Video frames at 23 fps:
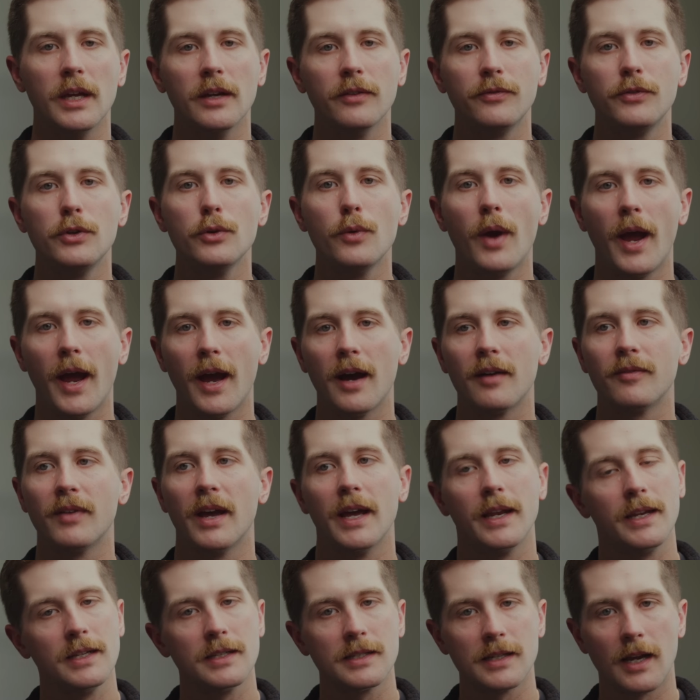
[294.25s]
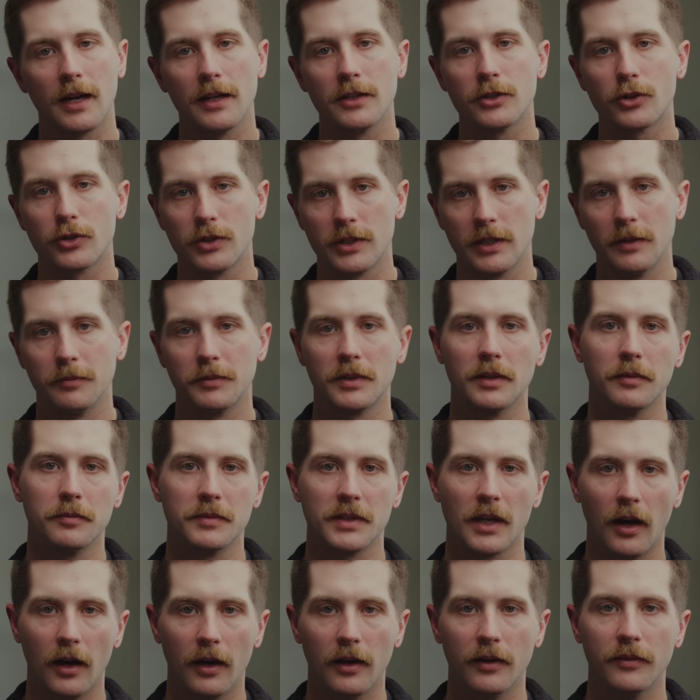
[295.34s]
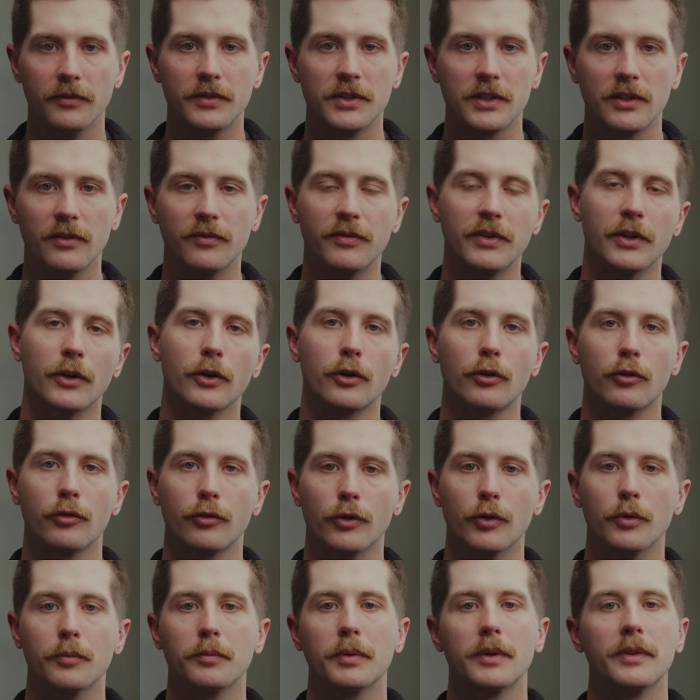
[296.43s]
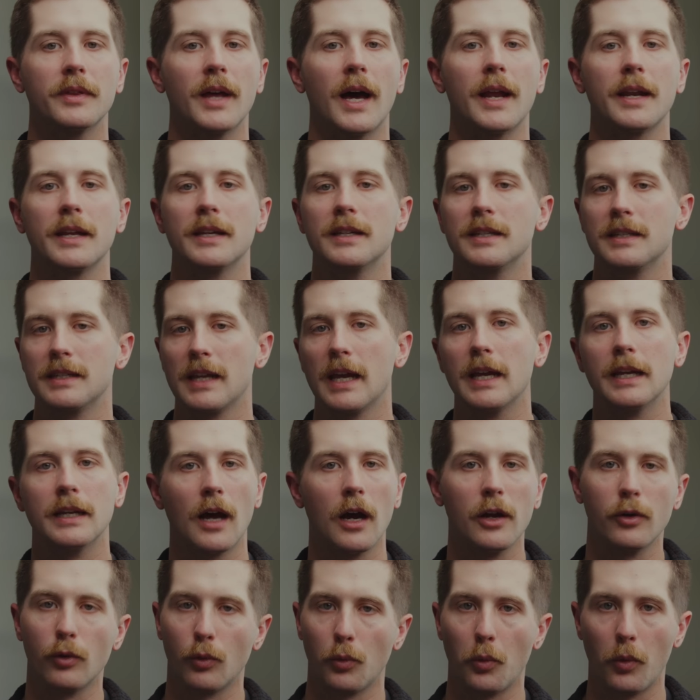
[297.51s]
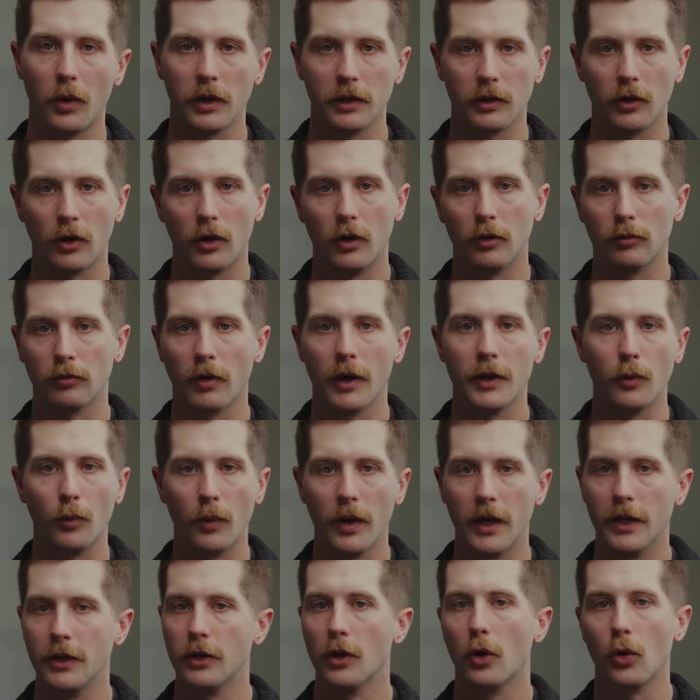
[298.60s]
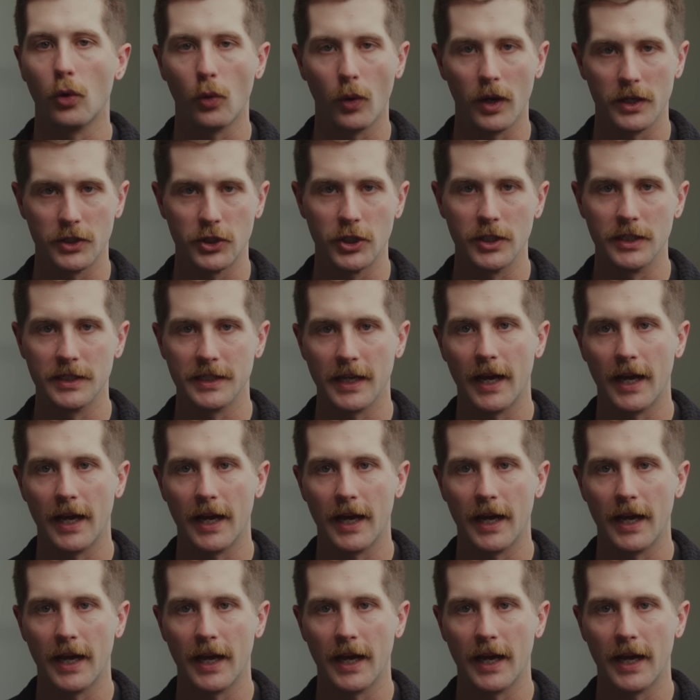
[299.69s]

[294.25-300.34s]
if you have any signs or symptoms of severe croup, that is a 911 call right away, no questions